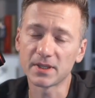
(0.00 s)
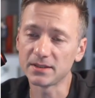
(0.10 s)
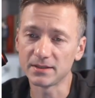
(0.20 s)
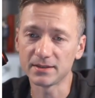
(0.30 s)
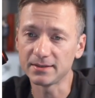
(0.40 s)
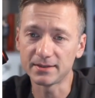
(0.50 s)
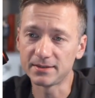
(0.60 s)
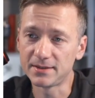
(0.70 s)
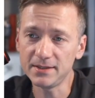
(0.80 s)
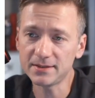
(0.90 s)

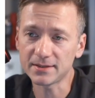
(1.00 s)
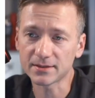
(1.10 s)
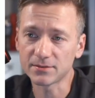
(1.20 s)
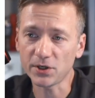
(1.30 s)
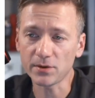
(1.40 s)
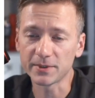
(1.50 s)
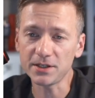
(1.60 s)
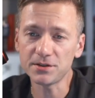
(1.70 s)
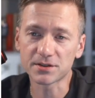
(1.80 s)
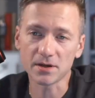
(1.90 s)
These
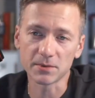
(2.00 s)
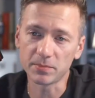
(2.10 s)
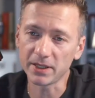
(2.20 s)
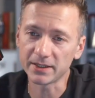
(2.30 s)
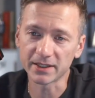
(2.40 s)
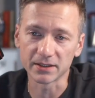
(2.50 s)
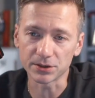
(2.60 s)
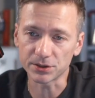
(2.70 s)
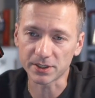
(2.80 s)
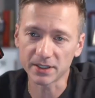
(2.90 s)
recommendations come in plain
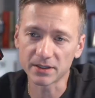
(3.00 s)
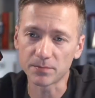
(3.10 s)
English, okay?